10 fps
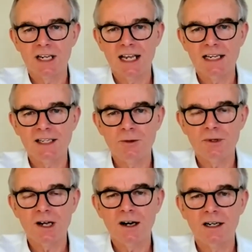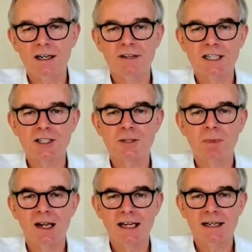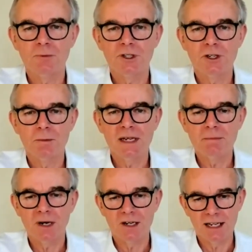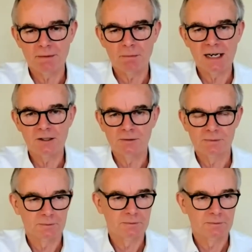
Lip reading: Can you kind of explain what you mean by that, Menno?